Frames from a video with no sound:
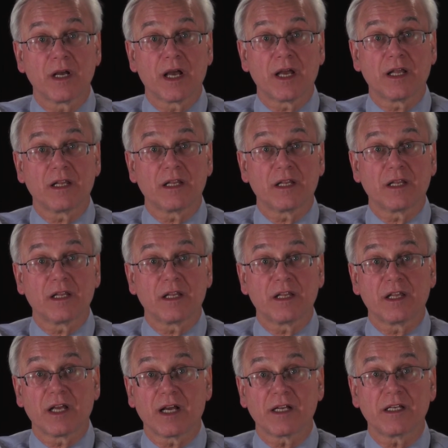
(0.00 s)
And
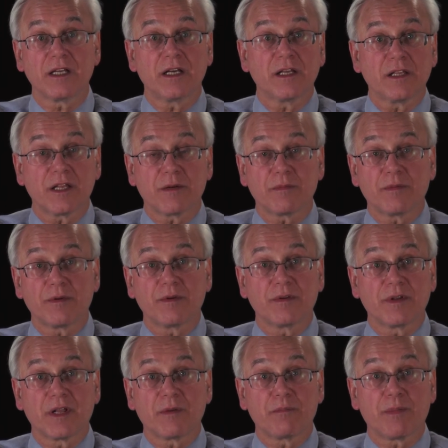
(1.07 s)
the idea that,
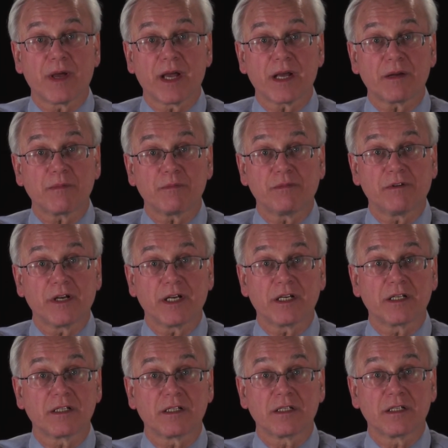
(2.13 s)
that bad
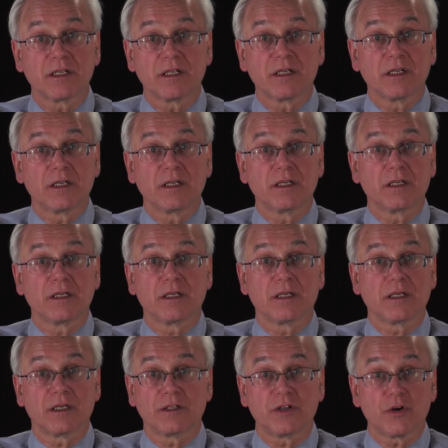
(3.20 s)
plagues
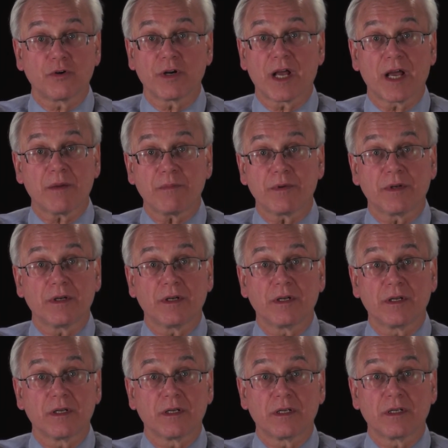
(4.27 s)
uh, don't happen
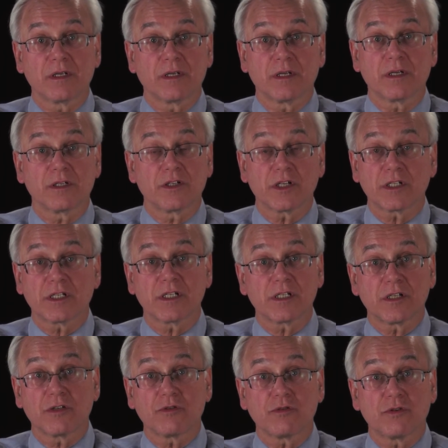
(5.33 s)
it uh, just
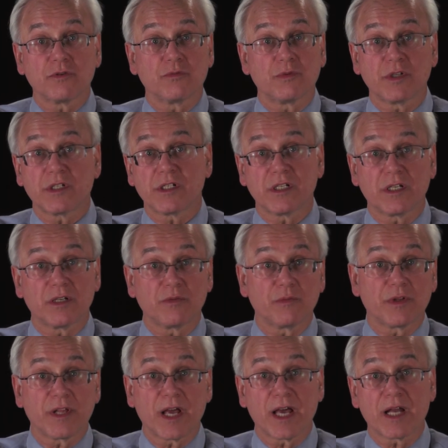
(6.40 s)
isn't true. We see it
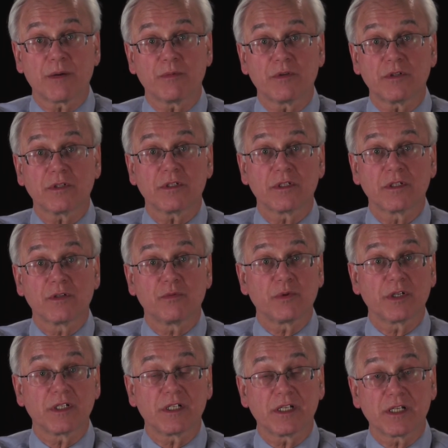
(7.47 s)
with animals,
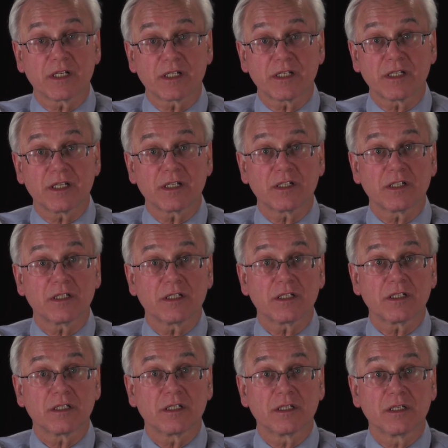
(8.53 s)
we see
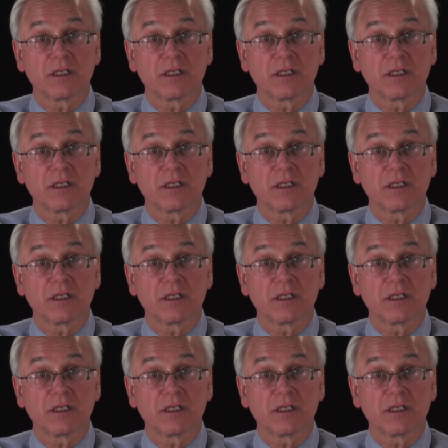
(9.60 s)
extinctions.